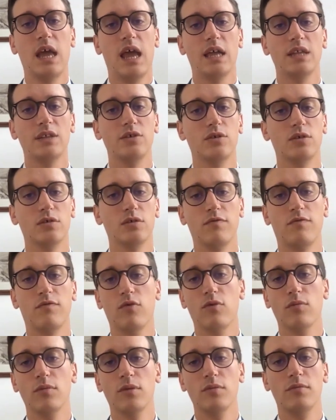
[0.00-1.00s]
And you can
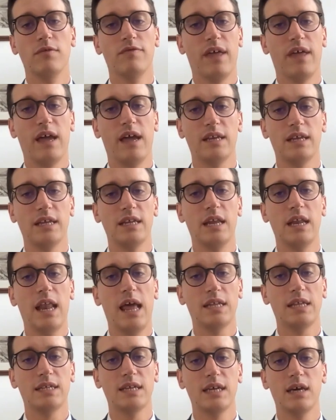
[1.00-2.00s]
inform them of that in a
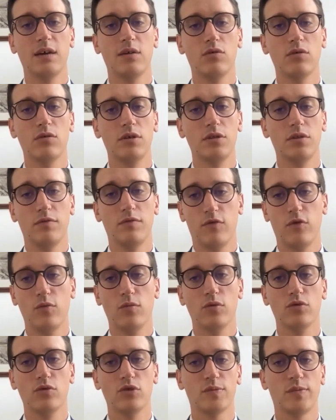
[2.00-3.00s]
letter or in the
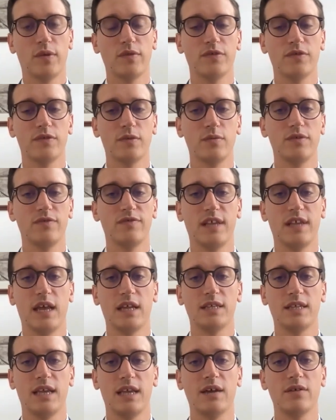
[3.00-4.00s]
formal response that we've
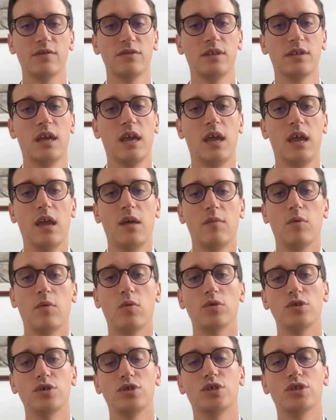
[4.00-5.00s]
set out. But
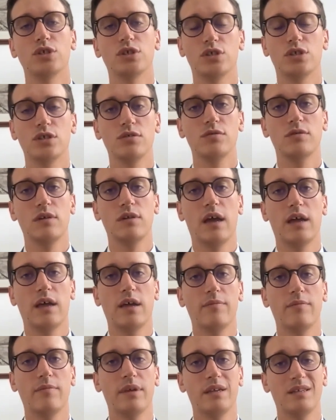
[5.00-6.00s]
what you should do
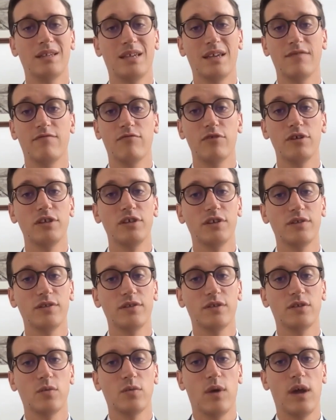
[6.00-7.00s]
is give
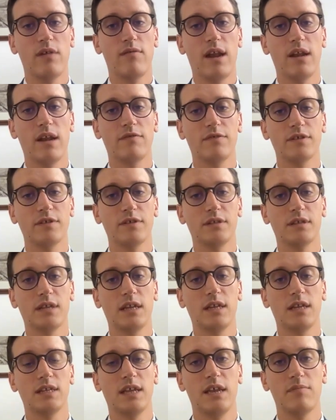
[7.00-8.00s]
reasons where relevant
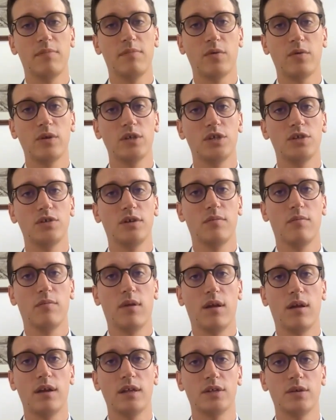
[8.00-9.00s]
and a date by which you
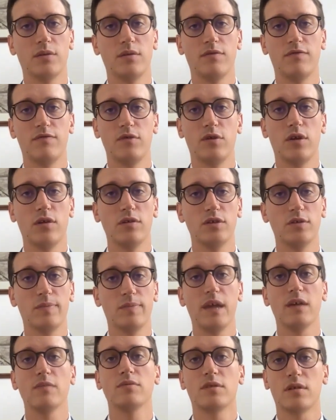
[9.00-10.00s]
comply. So if you're going to
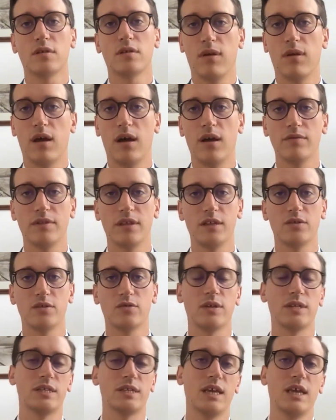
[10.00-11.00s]
be able to comply within
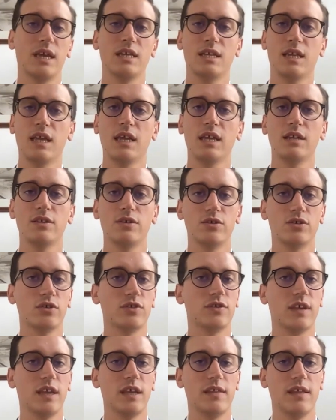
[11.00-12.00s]
28 days, you
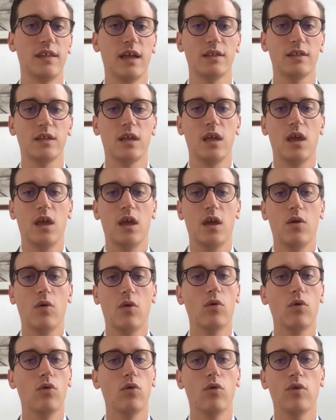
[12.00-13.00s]
should say that.
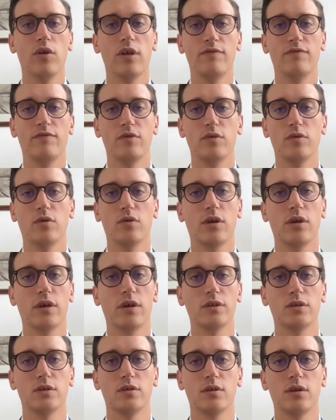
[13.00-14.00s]
Or if you're not
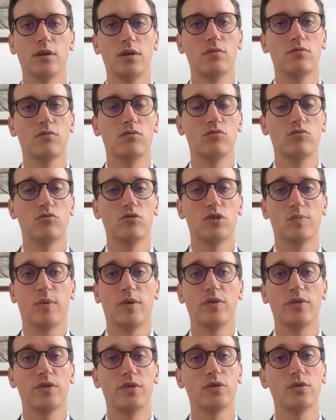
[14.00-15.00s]
going to
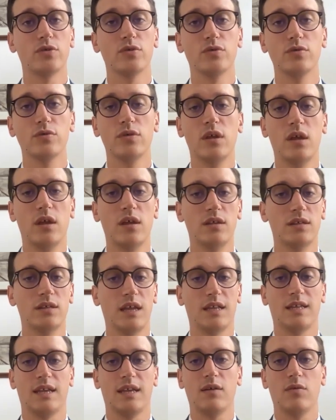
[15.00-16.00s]
respond at all,
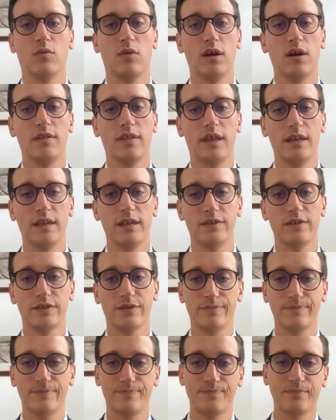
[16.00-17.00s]
set out why that
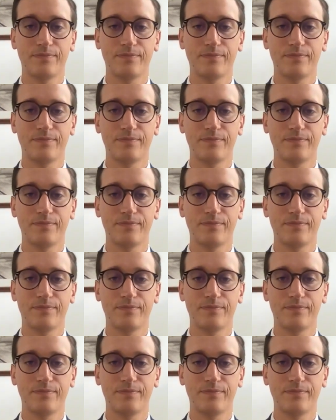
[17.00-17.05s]
is.